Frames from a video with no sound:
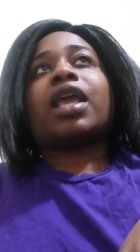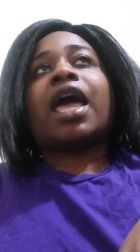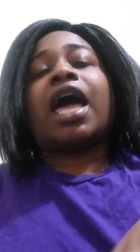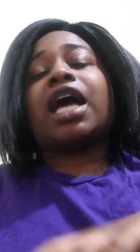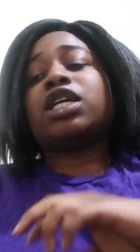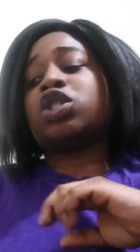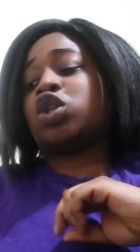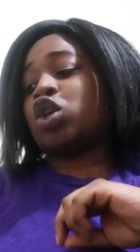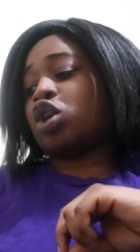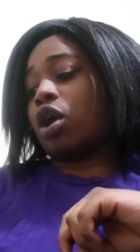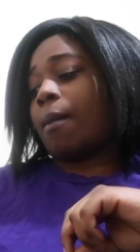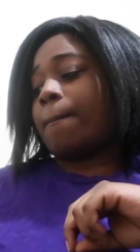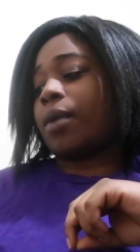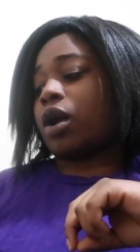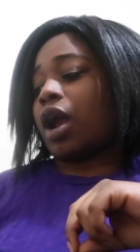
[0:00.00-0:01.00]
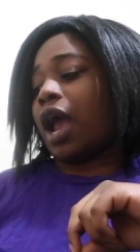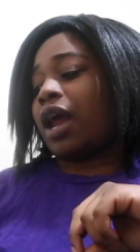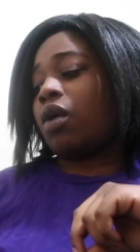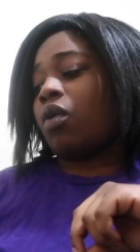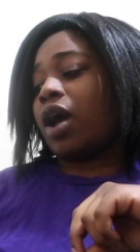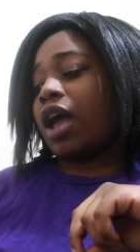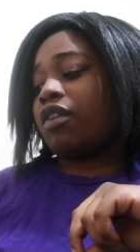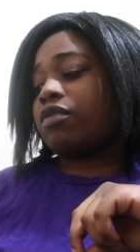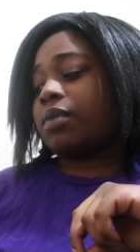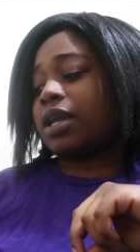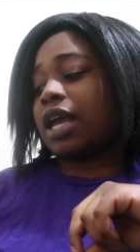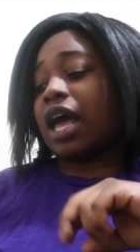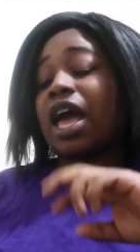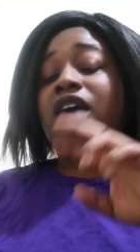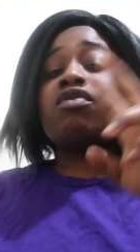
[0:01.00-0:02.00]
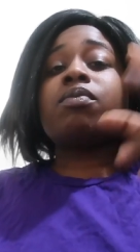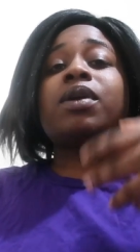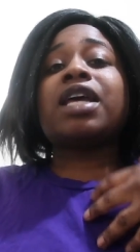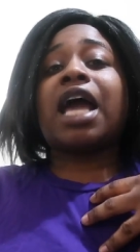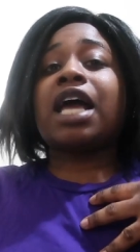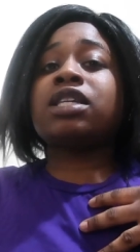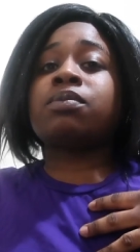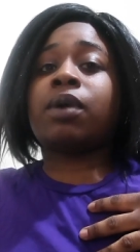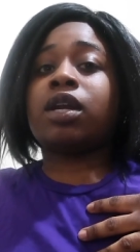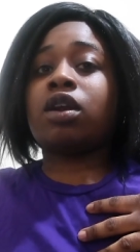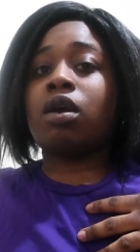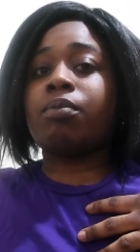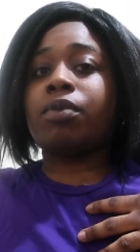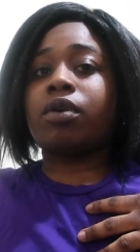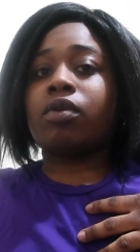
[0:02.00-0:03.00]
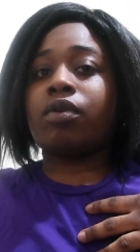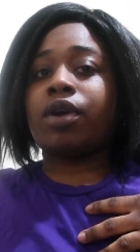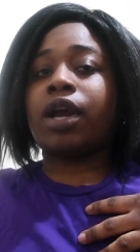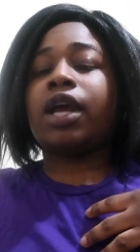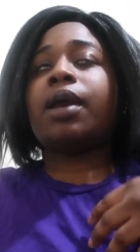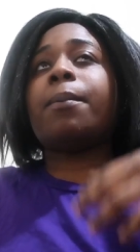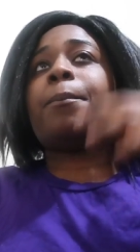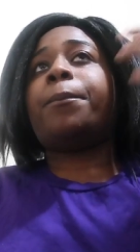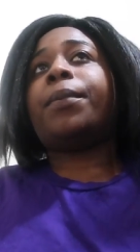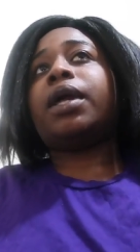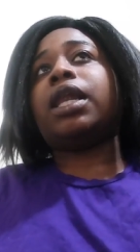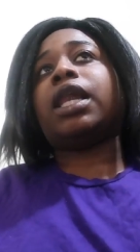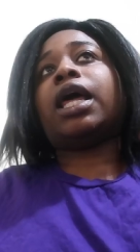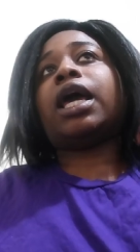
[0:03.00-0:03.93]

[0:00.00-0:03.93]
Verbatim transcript: has your number. I don't want everybody, everybody has my number, right? But